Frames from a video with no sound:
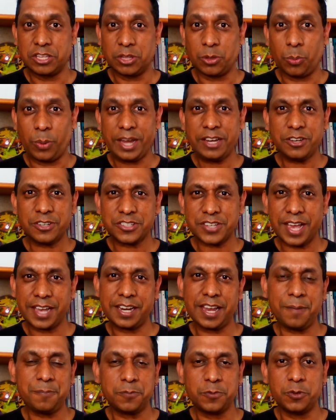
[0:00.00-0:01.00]
When you sign
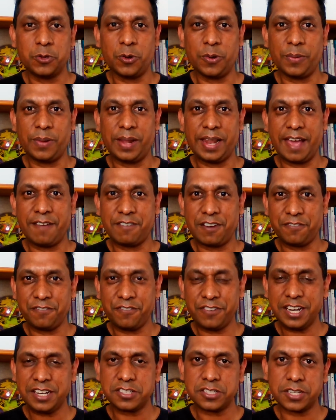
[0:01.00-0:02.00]
up, you will have a
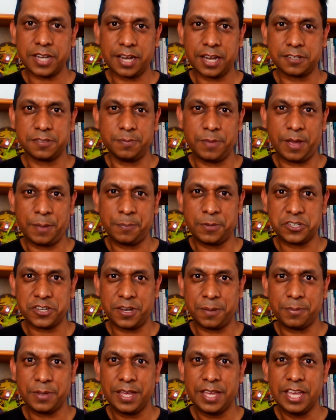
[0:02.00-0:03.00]
free starter
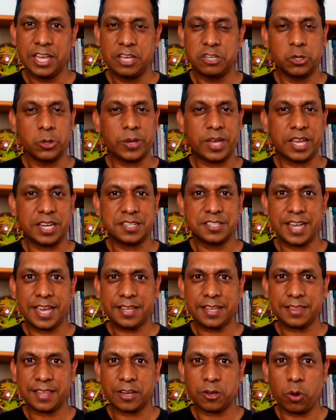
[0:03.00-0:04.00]
membership. You can take
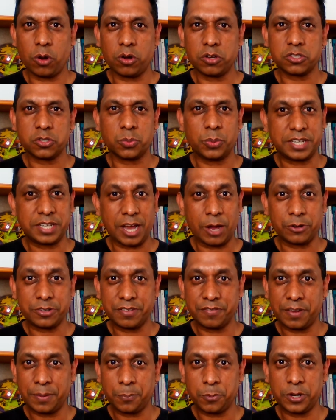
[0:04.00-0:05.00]
the course without
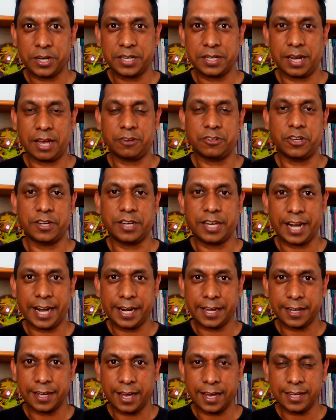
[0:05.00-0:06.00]
even putting down your
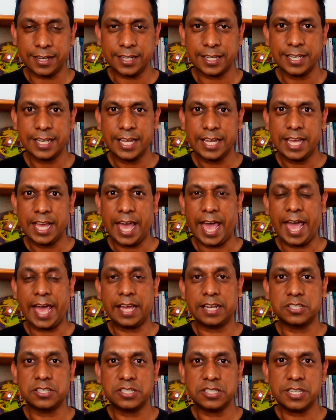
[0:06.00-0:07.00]
credit card
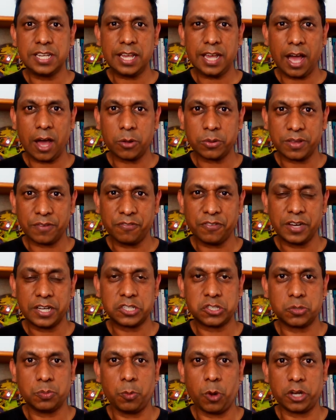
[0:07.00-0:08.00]
and see how the
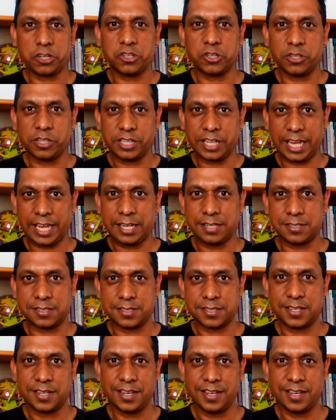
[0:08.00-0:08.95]
first module is.